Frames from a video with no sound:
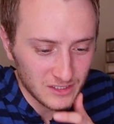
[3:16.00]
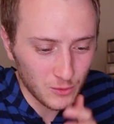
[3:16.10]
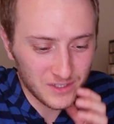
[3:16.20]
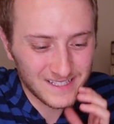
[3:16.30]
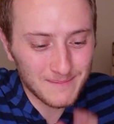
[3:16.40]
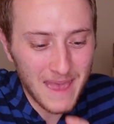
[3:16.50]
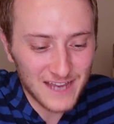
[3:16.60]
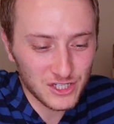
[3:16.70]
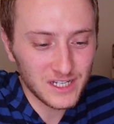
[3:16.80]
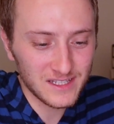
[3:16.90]
So he's
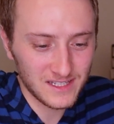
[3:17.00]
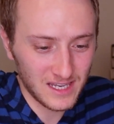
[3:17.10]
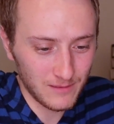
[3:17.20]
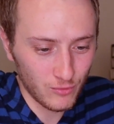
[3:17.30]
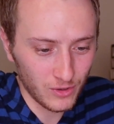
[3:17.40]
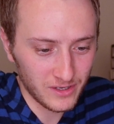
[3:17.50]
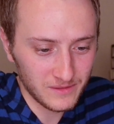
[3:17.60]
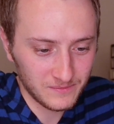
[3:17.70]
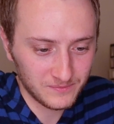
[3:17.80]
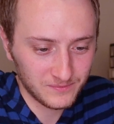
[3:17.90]
smashing his keyboard
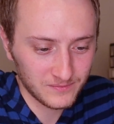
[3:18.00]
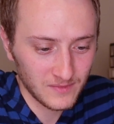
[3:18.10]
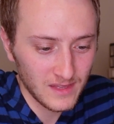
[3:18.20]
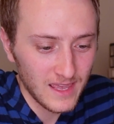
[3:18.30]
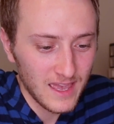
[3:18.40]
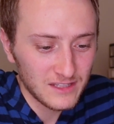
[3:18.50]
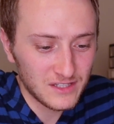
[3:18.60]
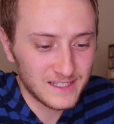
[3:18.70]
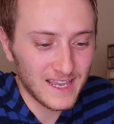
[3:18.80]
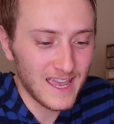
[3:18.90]

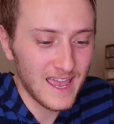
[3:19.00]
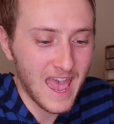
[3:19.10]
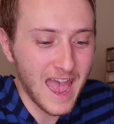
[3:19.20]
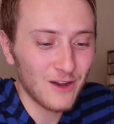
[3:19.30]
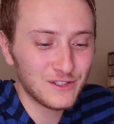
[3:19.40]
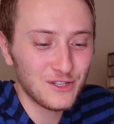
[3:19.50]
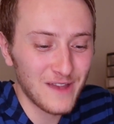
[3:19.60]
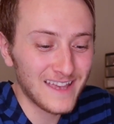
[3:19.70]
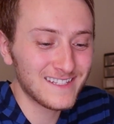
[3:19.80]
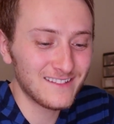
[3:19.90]
to say how to
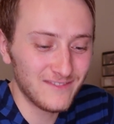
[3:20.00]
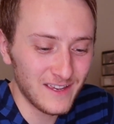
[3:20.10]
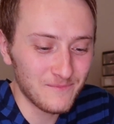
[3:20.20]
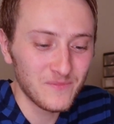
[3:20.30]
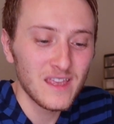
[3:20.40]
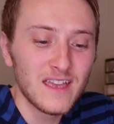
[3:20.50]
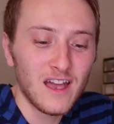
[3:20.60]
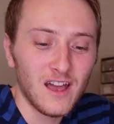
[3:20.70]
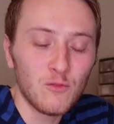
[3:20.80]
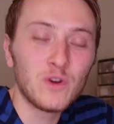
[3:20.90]
exit Vim.
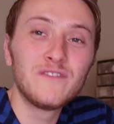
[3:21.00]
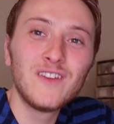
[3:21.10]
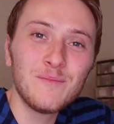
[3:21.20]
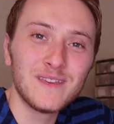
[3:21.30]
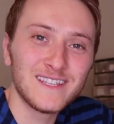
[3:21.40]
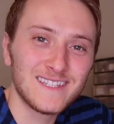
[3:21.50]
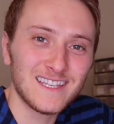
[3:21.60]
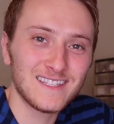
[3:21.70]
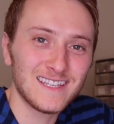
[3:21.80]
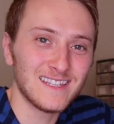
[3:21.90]
What Vim is
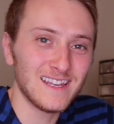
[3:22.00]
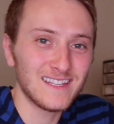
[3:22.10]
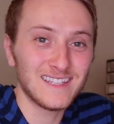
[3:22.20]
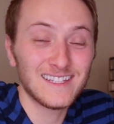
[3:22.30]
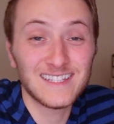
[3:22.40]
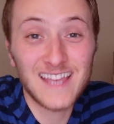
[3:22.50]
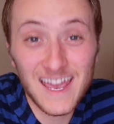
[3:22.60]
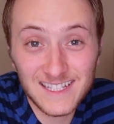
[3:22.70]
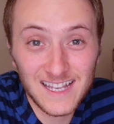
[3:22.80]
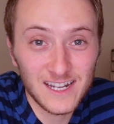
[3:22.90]
it's a
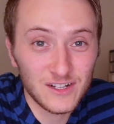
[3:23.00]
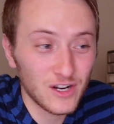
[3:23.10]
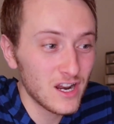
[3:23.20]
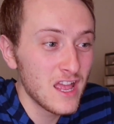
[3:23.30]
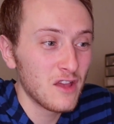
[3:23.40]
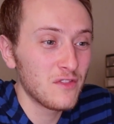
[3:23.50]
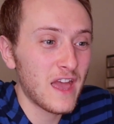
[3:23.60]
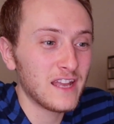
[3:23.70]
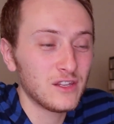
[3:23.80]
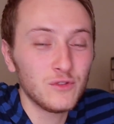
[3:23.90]
text editor
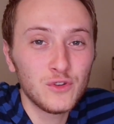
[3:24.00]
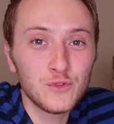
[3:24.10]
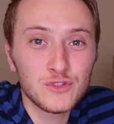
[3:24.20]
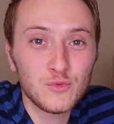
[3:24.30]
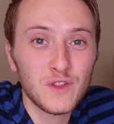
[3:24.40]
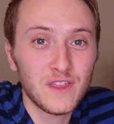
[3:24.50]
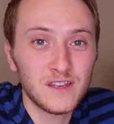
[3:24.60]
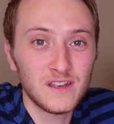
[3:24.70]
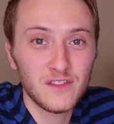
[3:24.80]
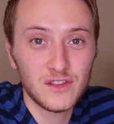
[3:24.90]
that you use
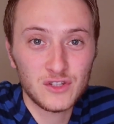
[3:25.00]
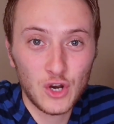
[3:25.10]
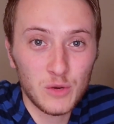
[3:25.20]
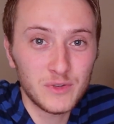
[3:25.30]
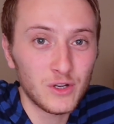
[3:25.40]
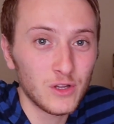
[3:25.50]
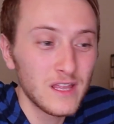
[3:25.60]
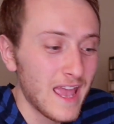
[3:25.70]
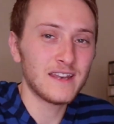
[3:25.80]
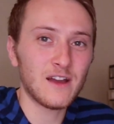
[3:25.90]
within the
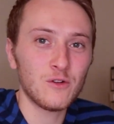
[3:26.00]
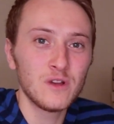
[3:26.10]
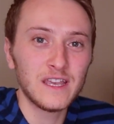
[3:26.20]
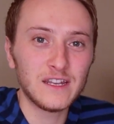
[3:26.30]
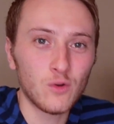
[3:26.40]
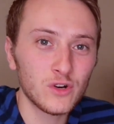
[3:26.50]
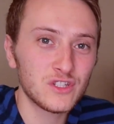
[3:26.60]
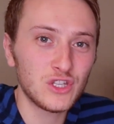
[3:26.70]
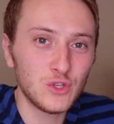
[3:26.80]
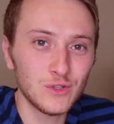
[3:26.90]
terminal. Now, in order
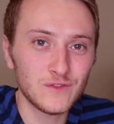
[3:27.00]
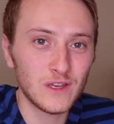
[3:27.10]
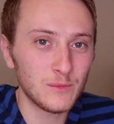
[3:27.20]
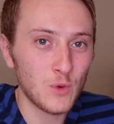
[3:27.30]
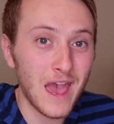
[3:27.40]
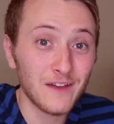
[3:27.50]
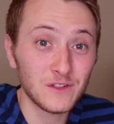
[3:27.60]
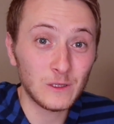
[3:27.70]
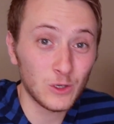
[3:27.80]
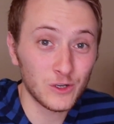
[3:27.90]
to use Vim, you have
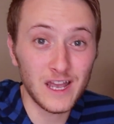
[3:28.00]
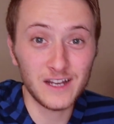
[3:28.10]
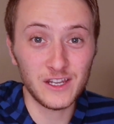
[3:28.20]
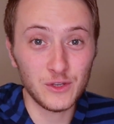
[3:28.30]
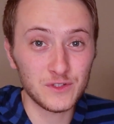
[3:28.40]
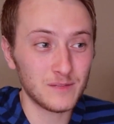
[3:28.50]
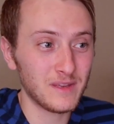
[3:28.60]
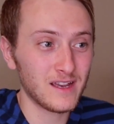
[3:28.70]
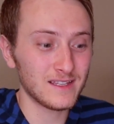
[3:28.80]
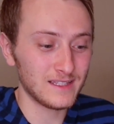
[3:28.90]
to learn how to use it
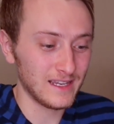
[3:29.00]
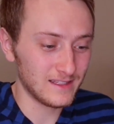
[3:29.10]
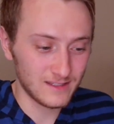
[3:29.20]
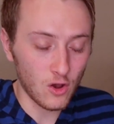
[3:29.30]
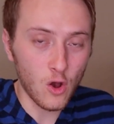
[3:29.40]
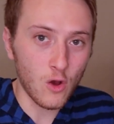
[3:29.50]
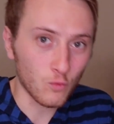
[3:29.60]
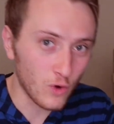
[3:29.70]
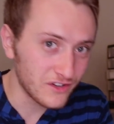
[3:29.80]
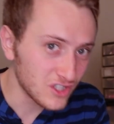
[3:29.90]
because it's
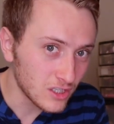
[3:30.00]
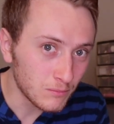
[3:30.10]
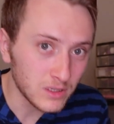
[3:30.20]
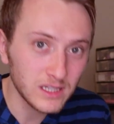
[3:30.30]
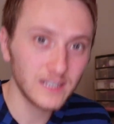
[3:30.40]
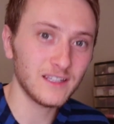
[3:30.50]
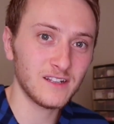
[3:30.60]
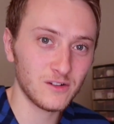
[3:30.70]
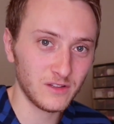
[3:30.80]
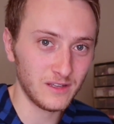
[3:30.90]
run completely and
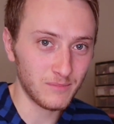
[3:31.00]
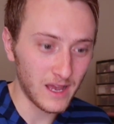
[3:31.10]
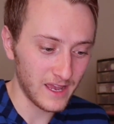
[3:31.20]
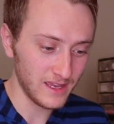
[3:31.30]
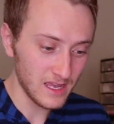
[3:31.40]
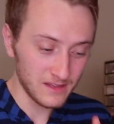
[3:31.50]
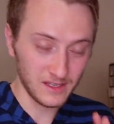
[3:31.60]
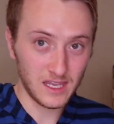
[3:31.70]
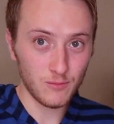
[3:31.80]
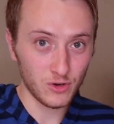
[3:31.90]
utterly by
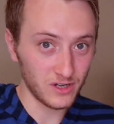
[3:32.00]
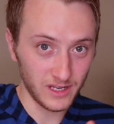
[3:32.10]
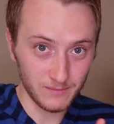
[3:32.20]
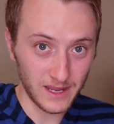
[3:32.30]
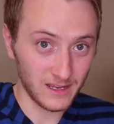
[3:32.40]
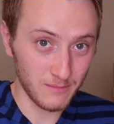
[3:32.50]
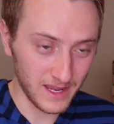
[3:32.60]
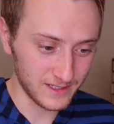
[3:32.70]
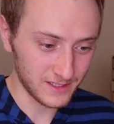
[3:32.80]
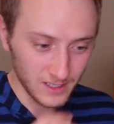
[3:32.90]
the keyboard and by
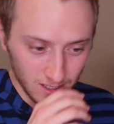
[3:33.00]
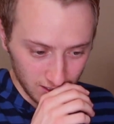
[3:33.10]
commands.